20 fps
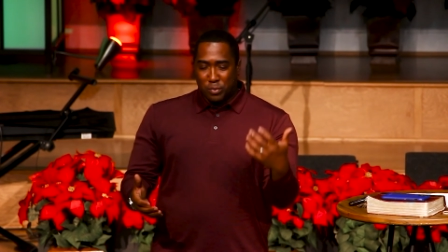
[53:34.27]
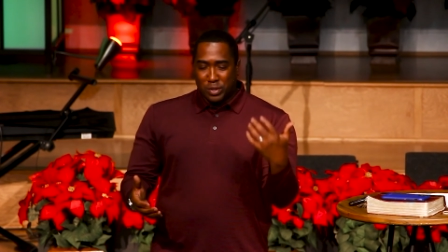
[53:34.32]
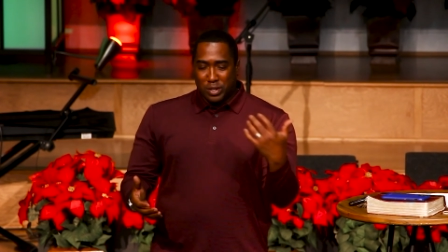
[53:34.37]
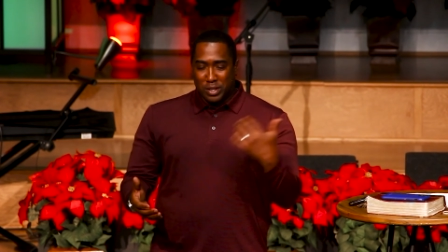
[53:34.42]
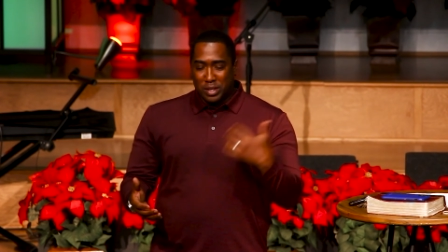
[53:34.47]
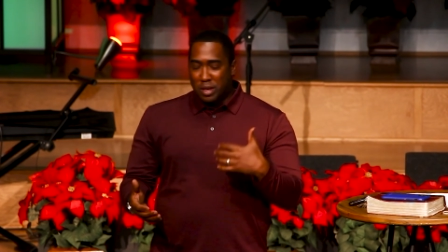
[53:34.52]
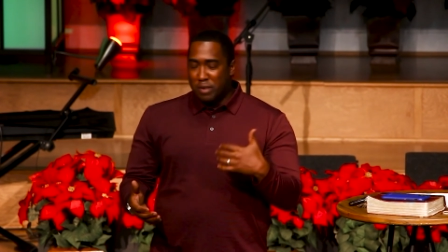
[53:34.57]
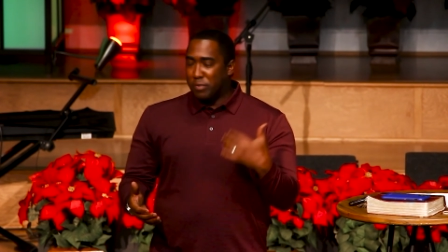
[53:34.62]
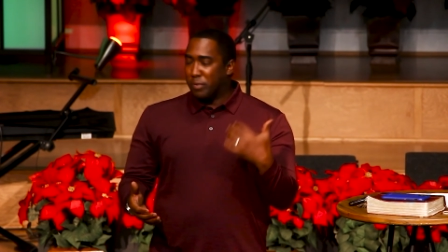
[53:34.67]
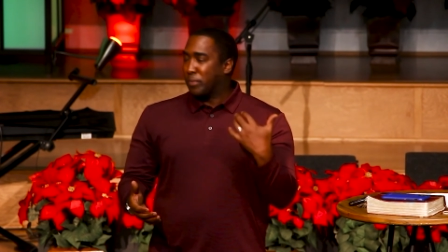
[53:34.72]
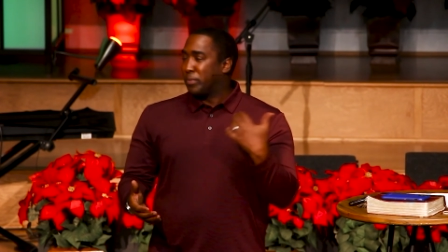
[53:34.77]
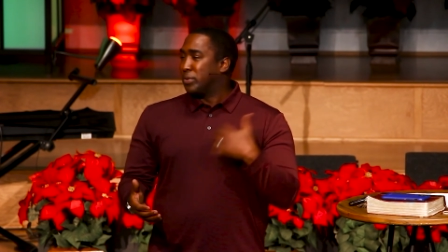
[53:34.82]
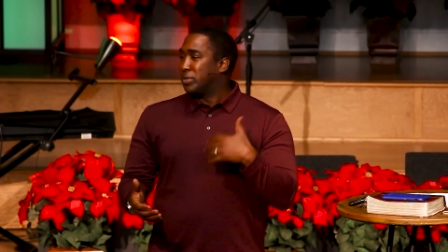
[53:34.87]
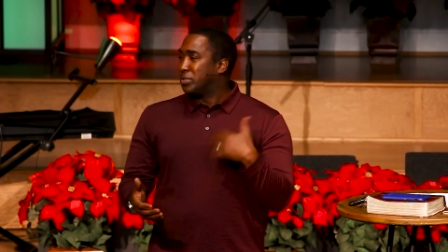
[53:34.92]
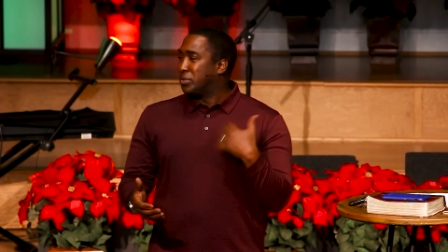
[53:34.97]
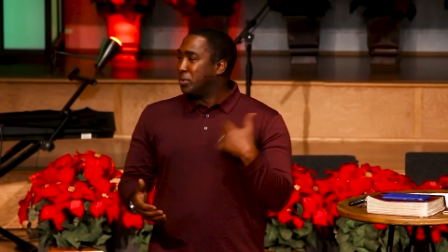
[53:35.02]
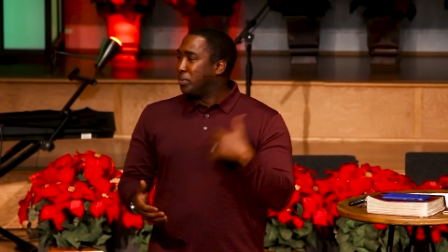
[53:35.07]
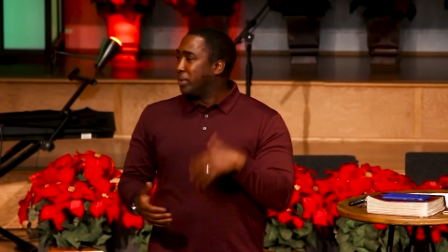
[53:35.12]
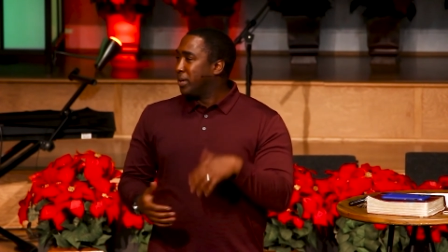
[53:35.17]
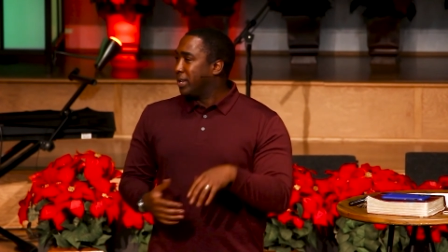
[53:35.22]
would love and
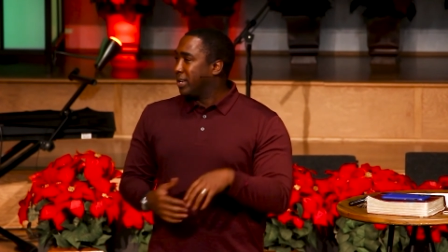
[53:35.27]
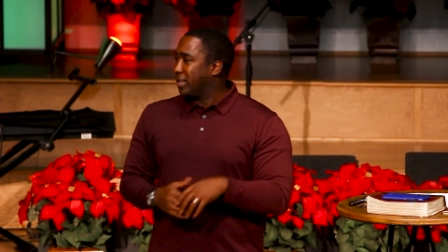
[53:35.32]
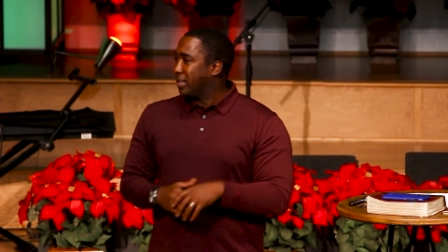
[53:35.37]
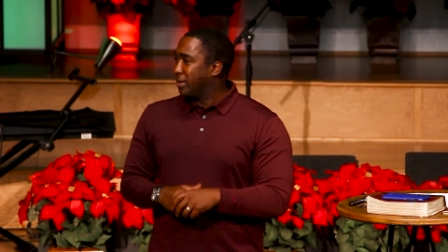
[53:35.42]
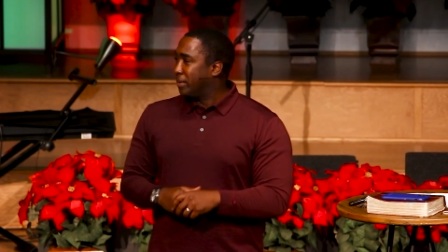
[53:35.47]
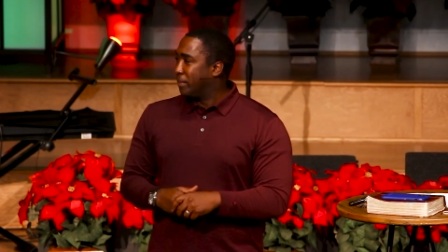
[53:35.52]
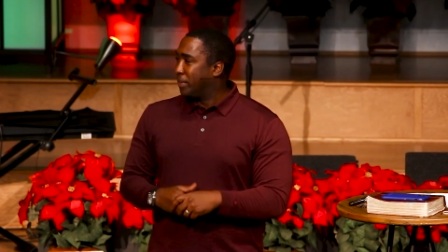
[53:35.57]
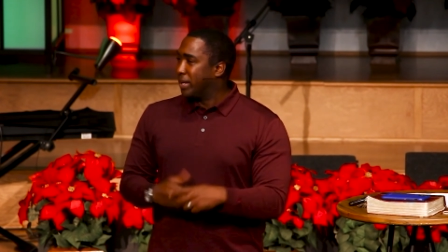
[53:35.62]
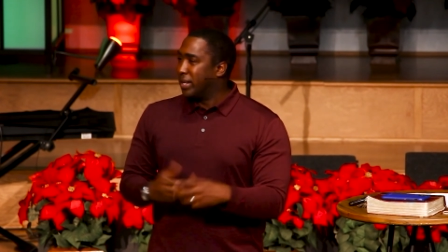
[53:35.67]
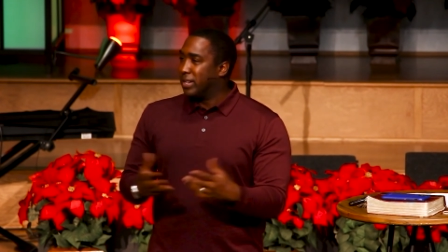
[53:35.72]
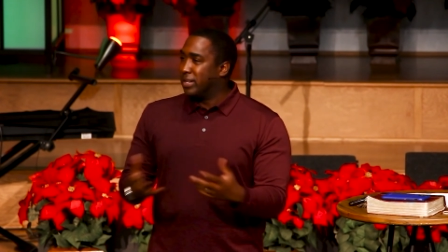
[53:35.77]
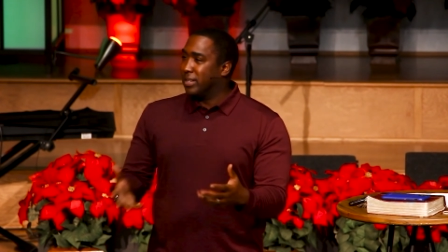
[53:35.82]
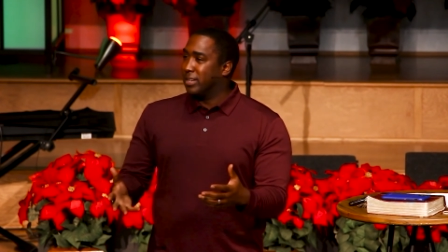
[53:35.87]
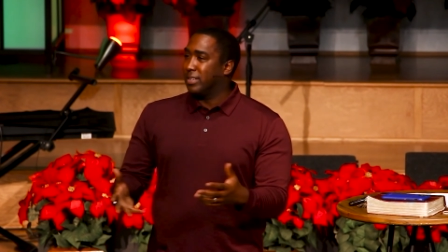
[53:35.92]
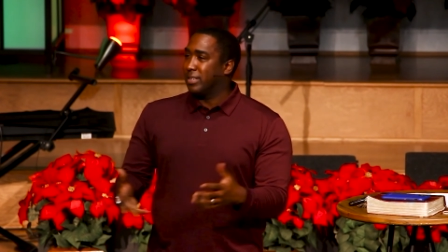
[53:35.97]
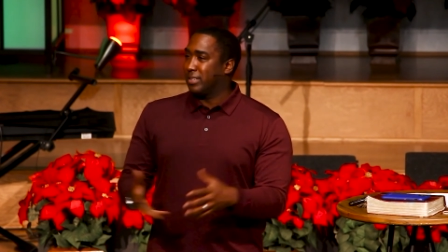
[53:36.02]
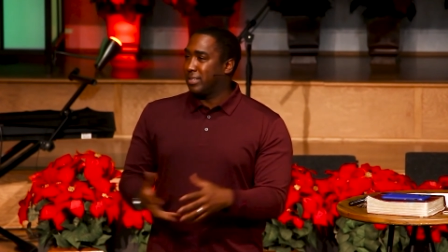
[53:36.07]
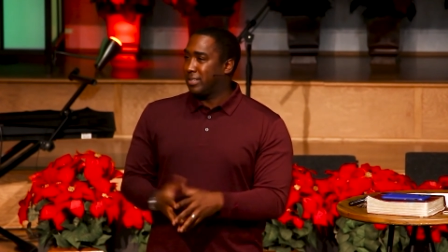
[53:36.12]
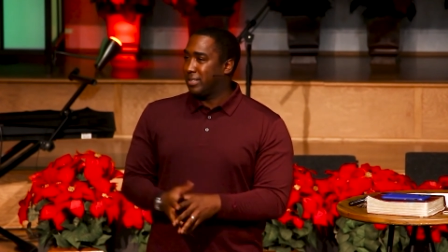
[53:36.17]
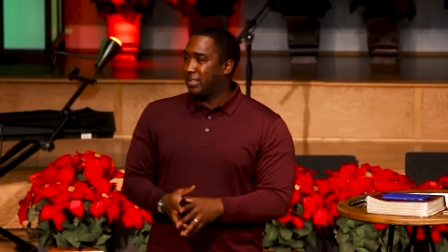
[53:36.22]
pursue me, but he
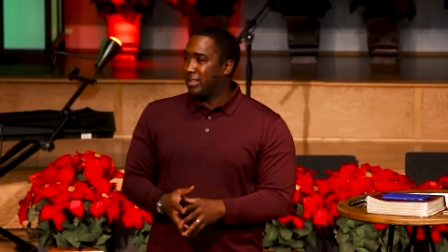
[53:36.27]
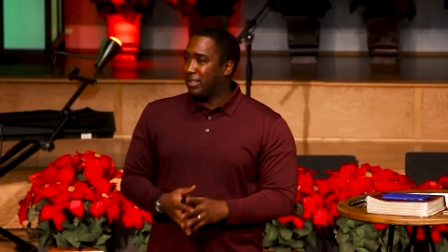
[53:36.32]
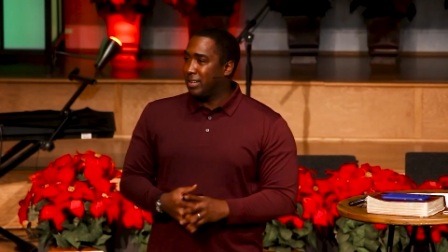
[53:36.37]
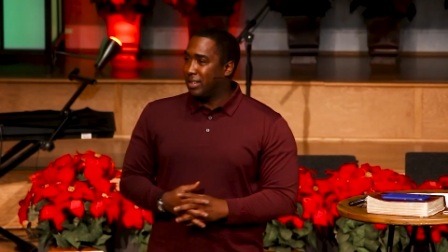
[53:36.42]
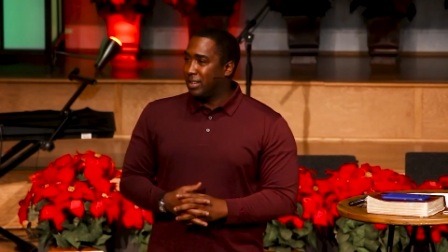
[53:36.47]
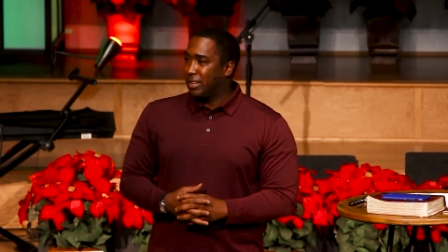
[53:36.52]
does